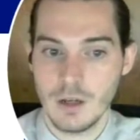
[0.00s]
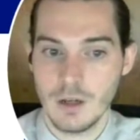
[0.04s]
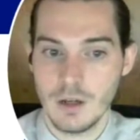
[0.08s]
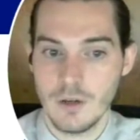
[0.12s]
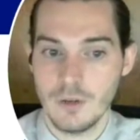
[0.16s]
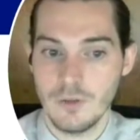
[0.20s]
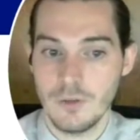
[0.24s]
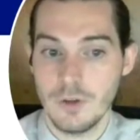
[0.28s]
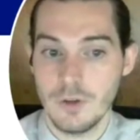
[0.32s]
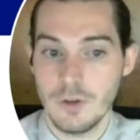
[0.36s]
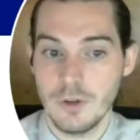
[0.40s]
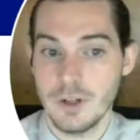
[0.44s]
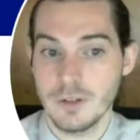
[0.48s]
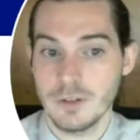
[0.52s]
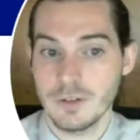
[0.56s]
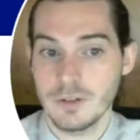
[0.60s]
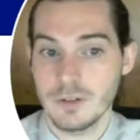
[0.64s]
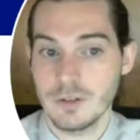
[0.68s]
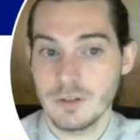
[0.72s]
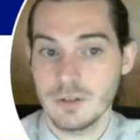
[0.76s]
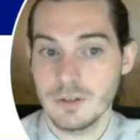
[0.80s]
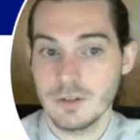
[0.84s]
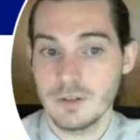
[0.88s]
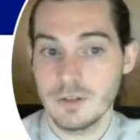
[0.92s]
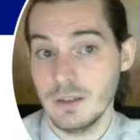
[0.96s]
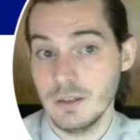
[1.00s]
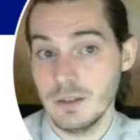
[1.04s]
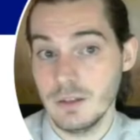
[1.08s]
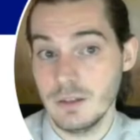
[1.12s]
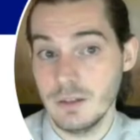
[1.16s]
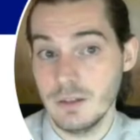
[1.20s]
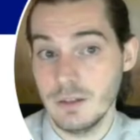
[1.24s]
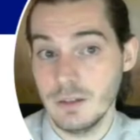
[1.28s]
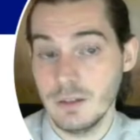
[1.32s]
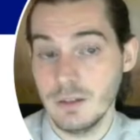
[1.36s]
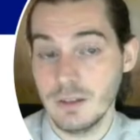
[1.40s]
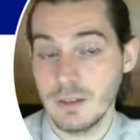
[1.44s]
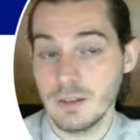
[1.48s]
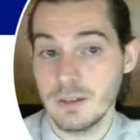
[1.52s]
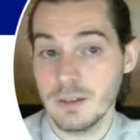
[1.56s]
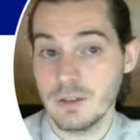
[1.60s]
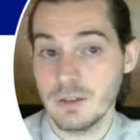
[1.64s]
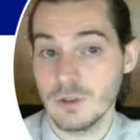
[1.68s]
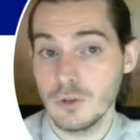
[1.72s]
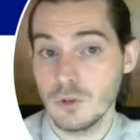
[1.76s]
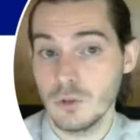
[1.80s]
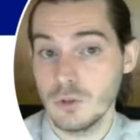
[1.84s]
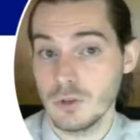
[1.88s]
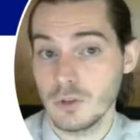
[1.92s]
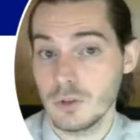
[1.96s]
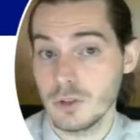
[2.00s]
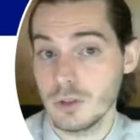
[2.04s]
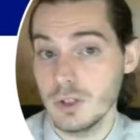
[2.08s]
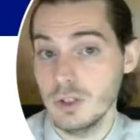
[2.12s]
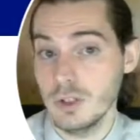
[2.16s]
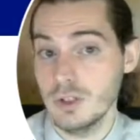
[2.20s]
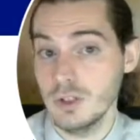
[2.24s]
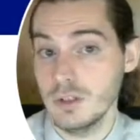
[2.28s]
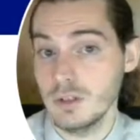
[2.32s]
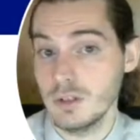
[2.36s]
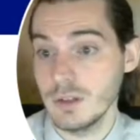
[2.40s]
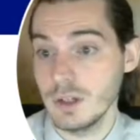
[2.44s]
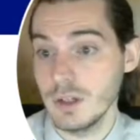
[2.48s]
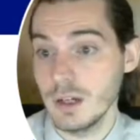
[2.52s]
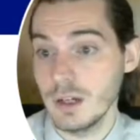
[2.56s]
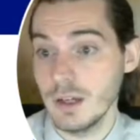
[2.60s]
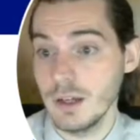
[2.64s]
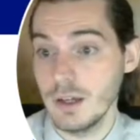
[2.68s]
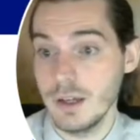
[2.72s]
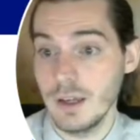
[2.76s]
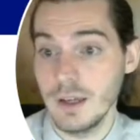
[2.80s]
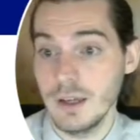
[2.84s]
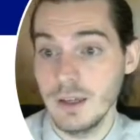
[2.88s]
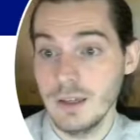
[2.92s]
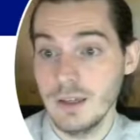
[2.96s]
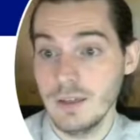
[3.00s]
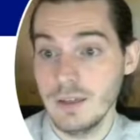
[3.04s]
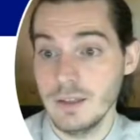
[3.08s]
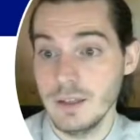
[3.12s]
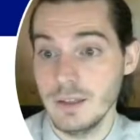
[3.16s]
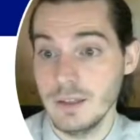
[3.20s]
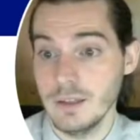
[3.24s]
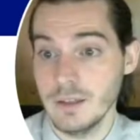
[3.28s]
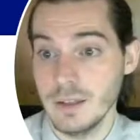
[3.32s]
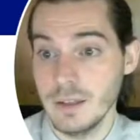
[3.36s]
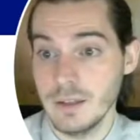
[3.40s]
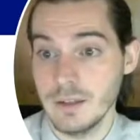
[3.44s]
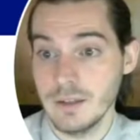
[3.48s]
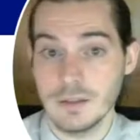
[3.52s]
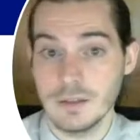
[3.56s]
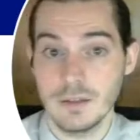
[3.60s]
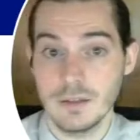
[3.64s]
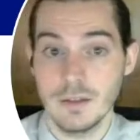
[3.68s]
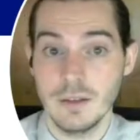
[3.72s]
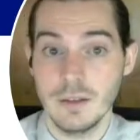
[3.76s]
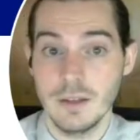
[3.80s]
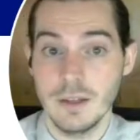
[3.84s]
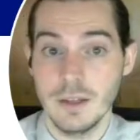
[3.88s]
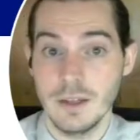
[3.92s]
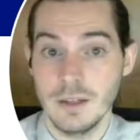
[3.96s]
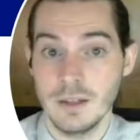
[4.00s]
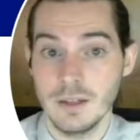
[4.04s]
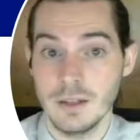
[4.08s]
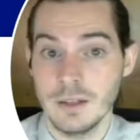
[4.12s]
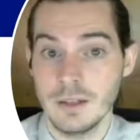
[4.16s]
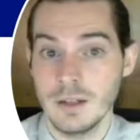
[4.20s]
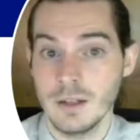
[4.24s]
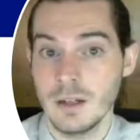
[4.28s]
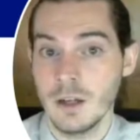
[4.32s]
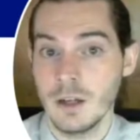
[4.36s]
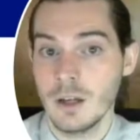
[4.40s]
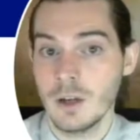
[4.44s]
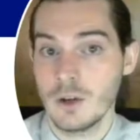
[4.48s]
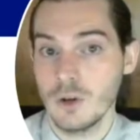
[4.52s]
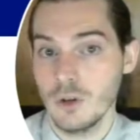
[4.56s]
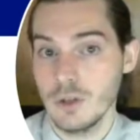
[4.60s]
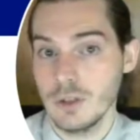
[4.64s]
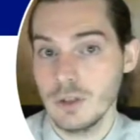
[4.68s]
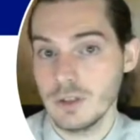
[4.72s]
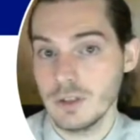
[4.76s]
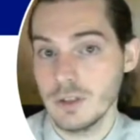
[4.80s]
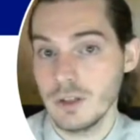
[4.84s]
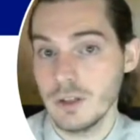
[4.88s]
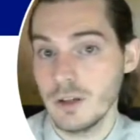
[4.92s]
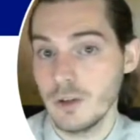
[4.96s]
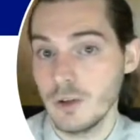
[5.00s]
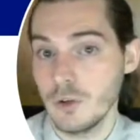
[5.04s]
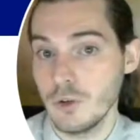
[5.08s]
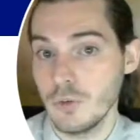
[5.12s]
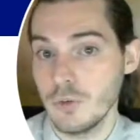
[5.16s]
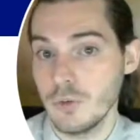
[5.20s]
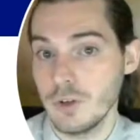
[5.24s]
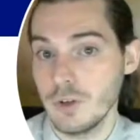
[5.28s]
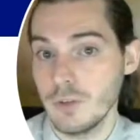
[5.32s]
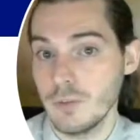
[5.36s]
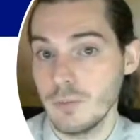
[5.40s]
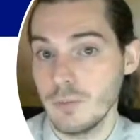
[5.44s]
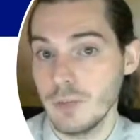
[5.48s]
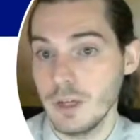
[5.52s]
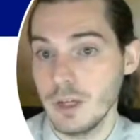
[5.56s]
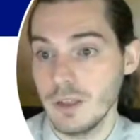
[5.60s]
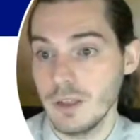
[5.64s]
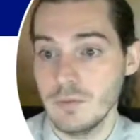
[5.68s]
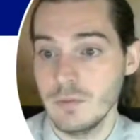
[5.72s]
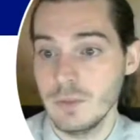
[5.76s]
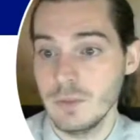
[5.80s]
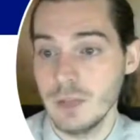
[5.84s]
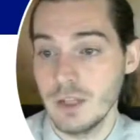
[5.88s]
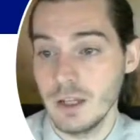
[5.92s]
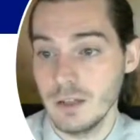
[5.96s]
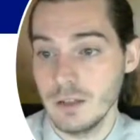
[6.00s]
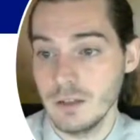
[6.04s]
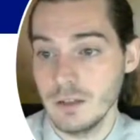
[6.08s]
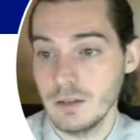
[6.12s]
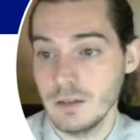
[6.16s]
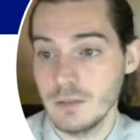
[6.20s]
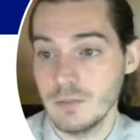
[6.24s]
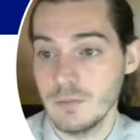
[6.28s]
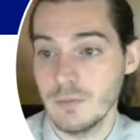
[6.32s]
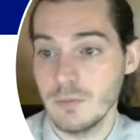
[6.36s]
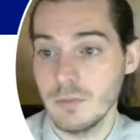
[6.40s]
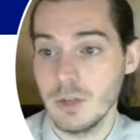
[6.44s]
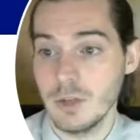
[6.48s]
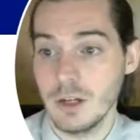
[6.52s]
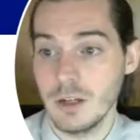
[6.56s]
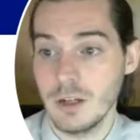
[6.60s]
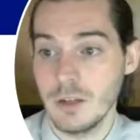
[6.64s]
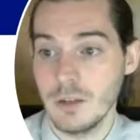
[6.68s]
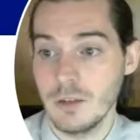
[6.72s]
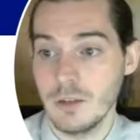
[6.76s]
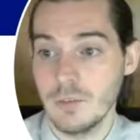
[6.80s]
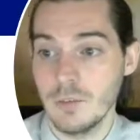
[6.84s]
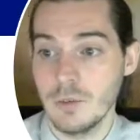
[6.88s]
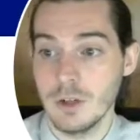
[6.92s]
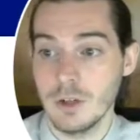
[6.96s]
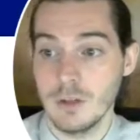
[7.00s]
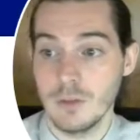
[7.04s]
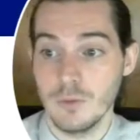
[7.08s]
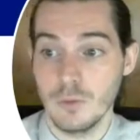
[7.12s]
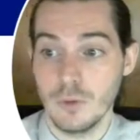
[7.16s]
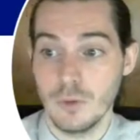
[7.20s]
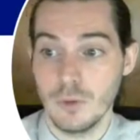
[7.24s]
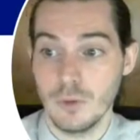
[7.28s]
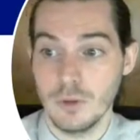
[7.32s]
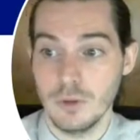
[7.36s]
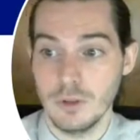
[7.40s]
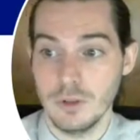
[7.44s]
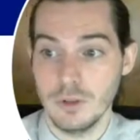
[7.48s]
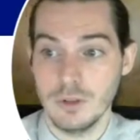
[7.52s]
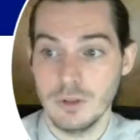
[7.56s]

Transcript: First, the data source is an AIS data collected and offered by the Danish Maritime Authority.